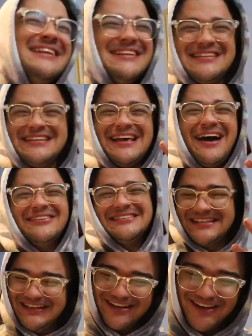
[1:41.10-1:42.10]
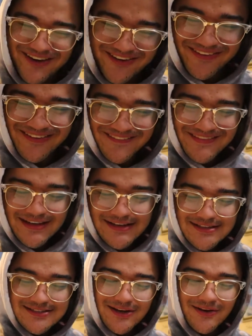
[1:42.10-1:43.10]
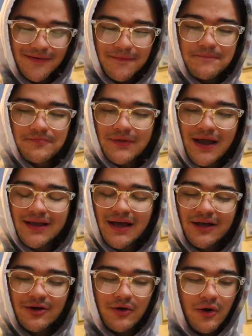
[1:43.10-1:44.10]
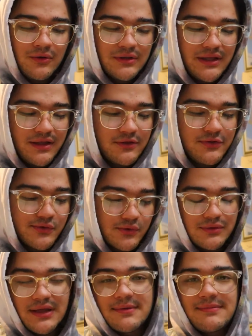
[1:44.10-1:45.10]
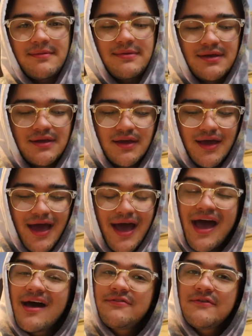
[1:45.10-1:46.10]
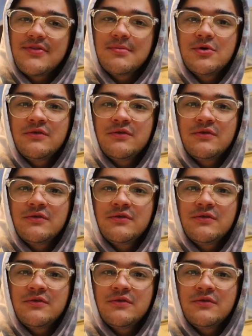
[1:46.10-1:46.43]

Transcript: This is how it's gonna go. So I got only through like maybe half of the